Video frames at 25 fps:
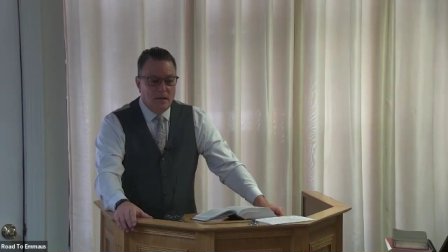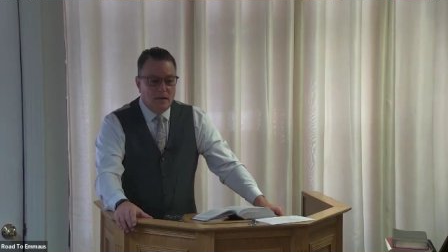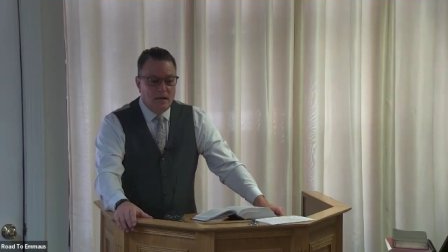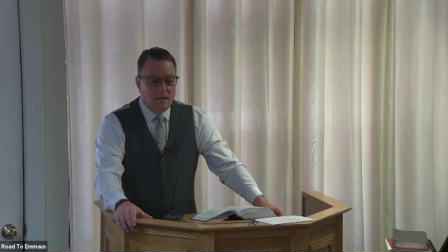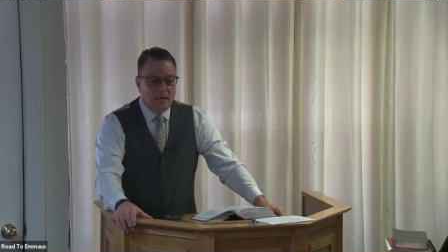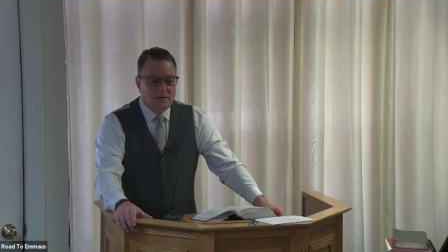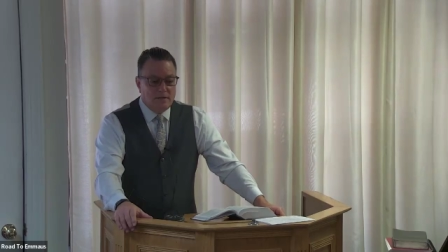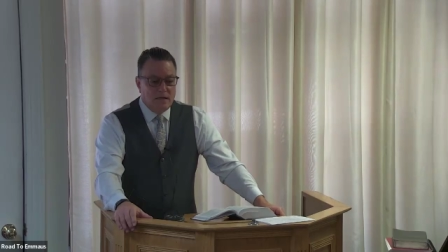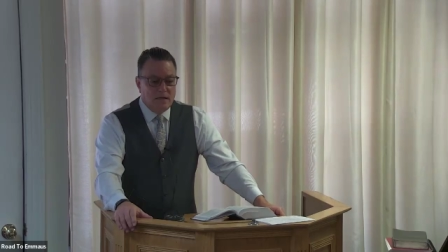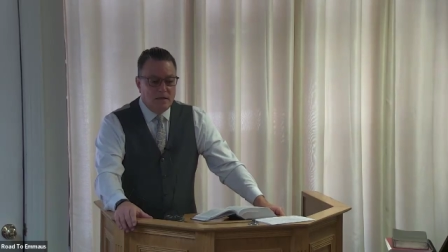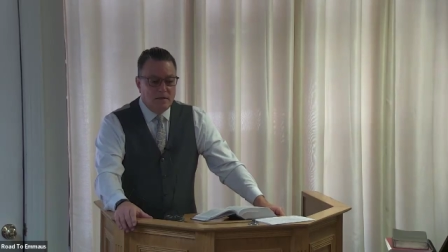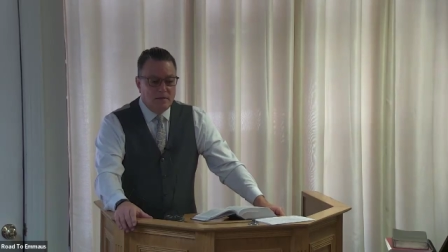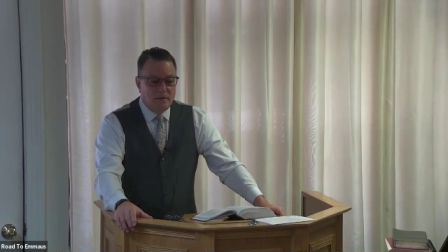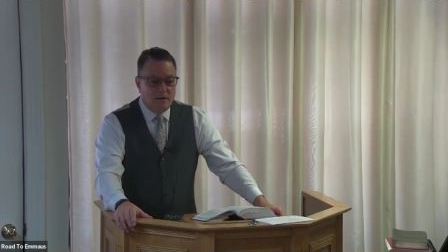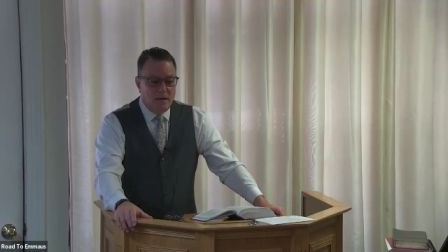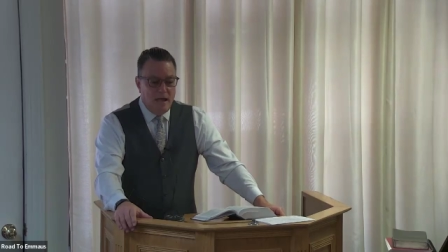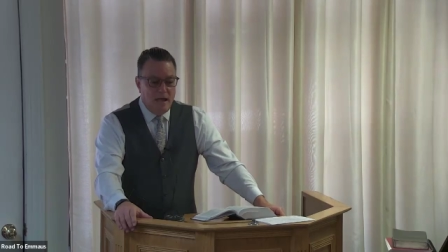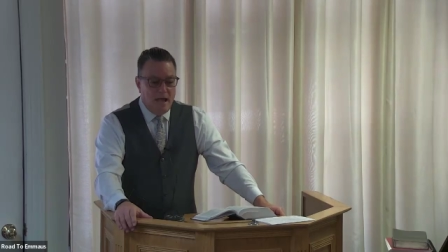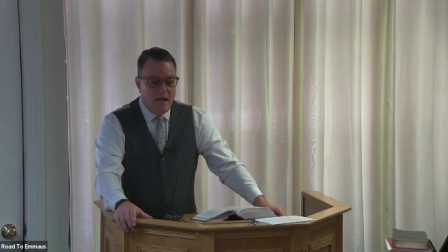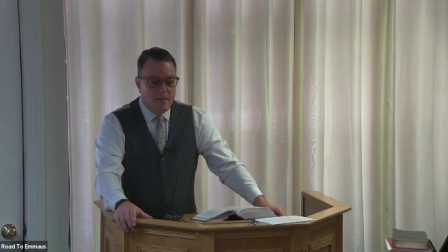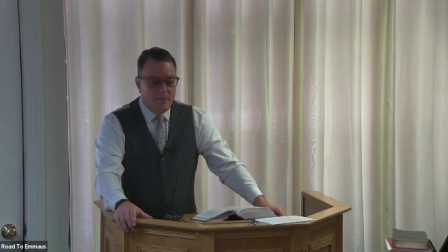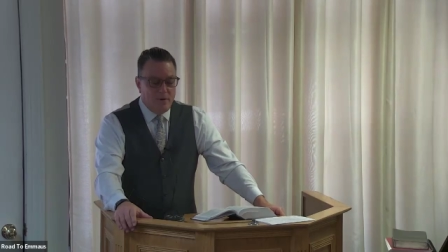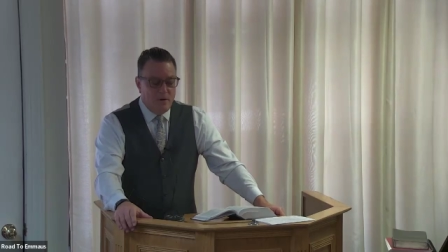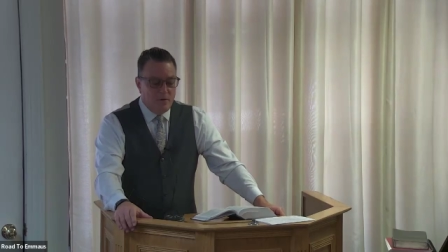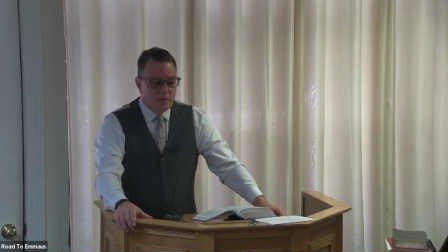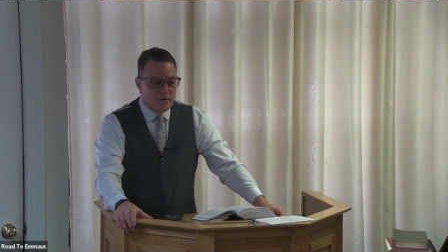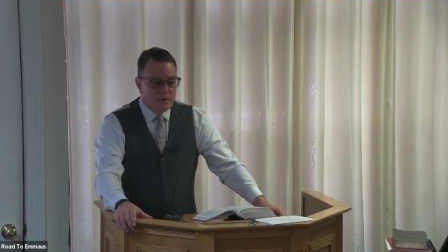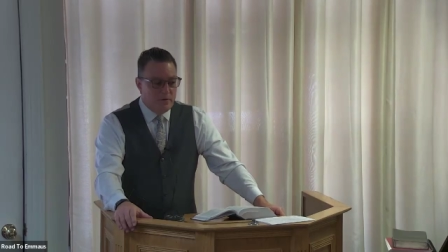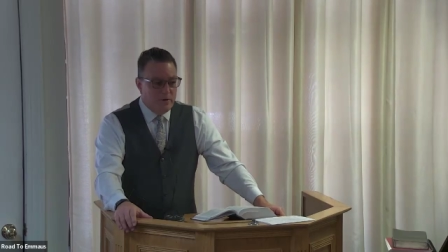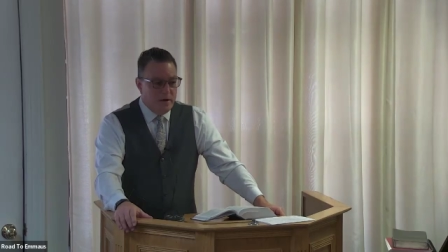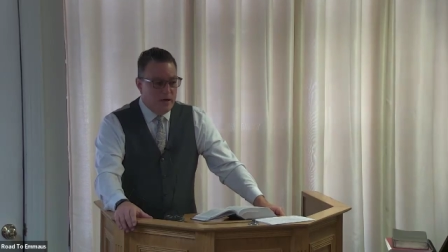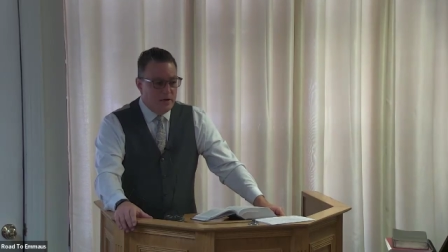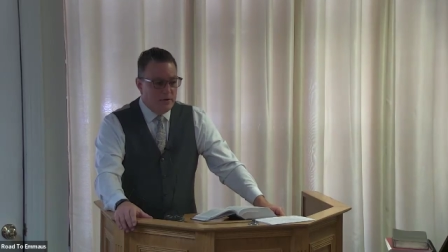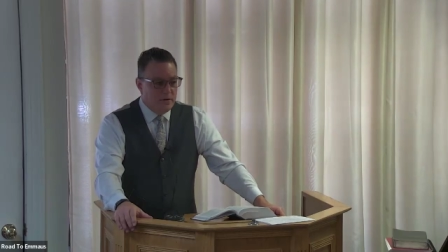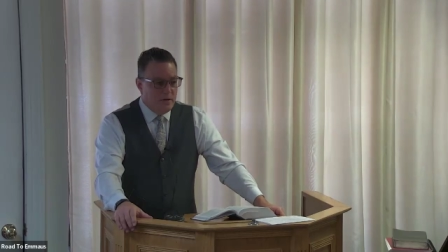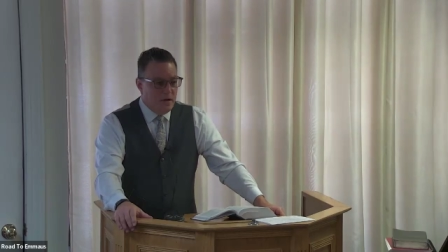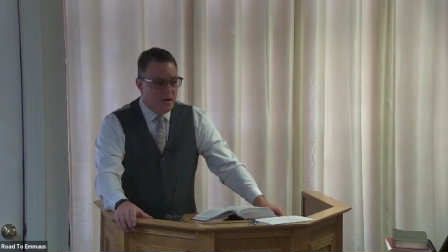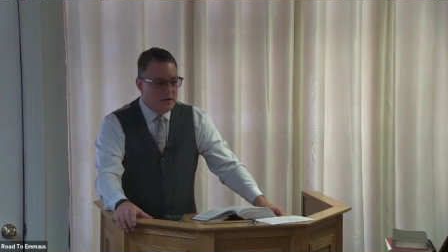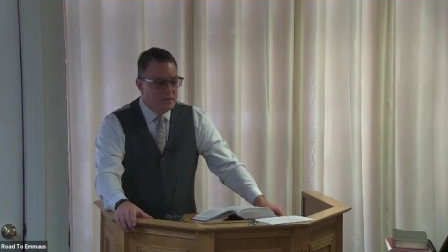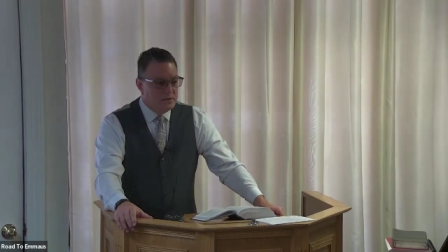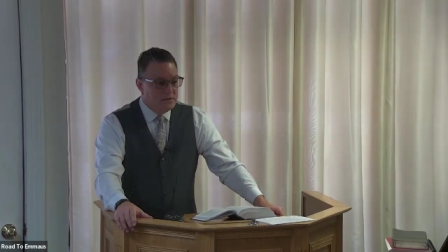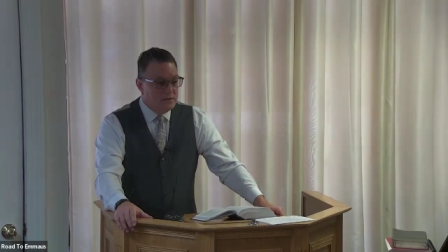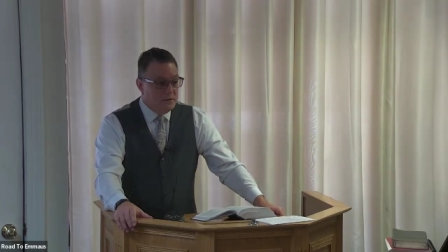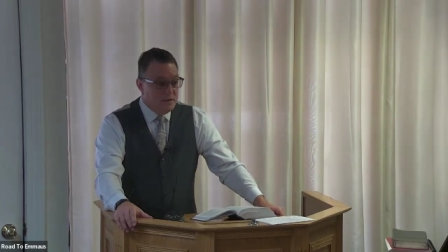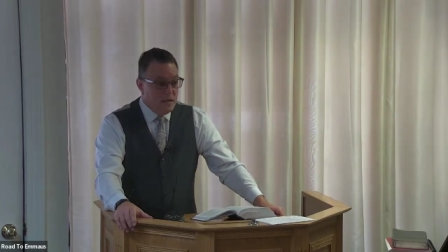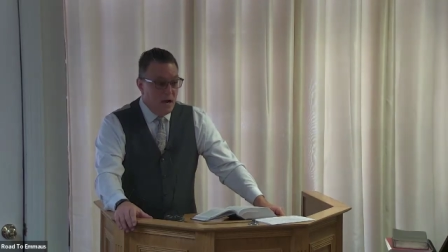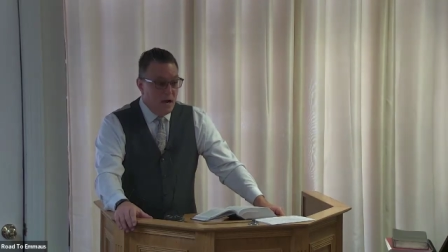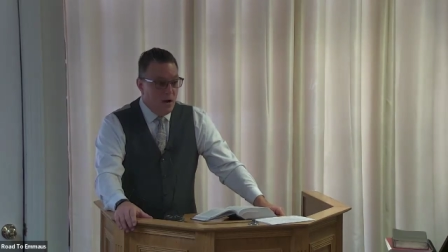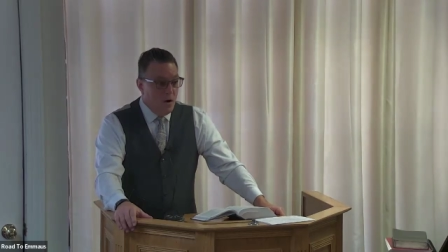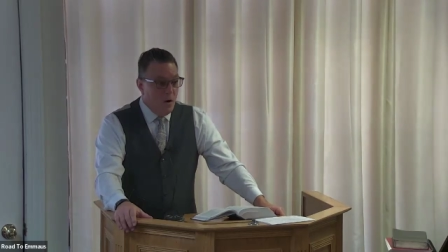And I say, You happy with grand
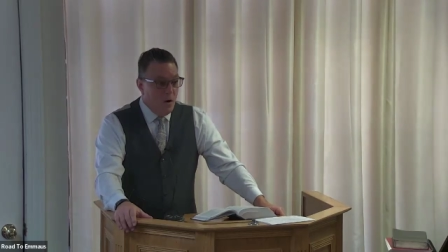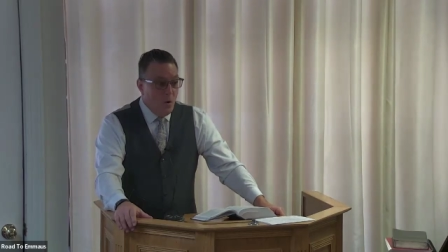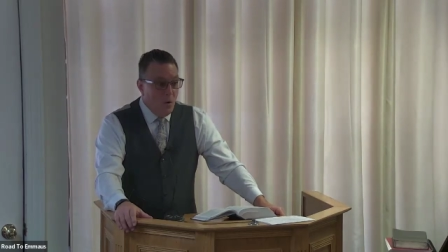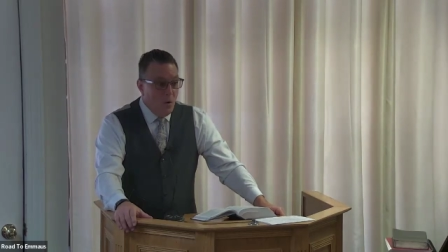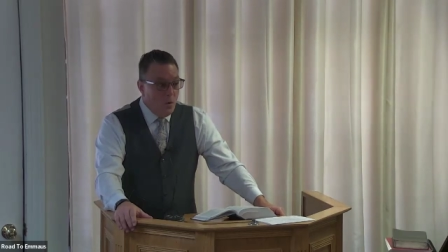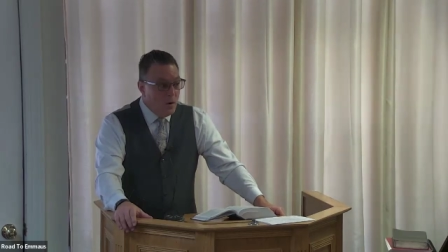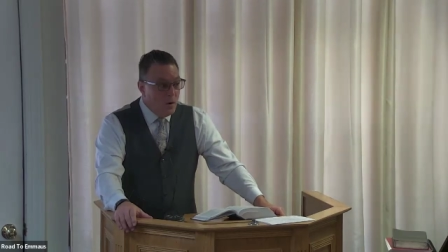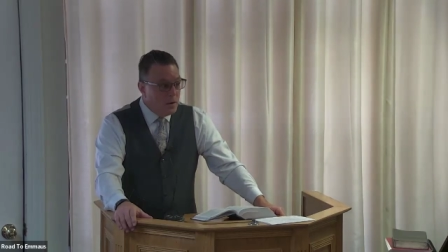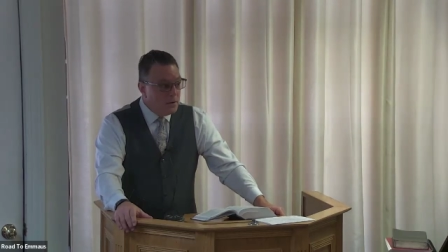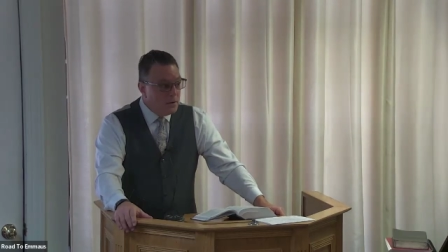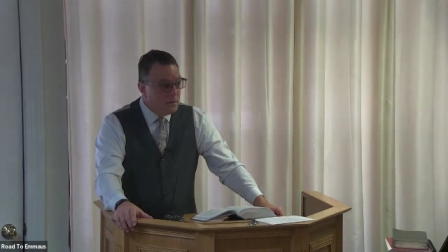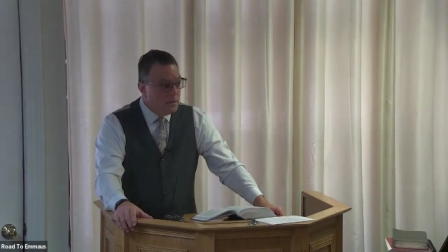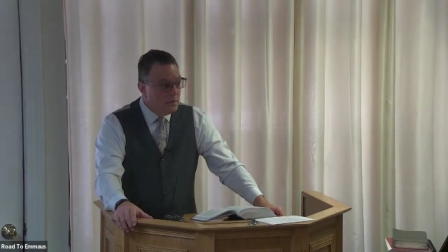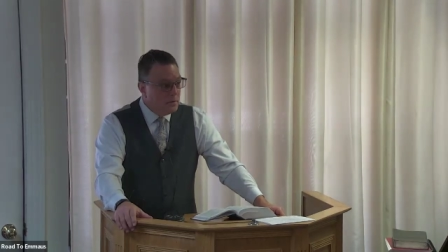dogs? No.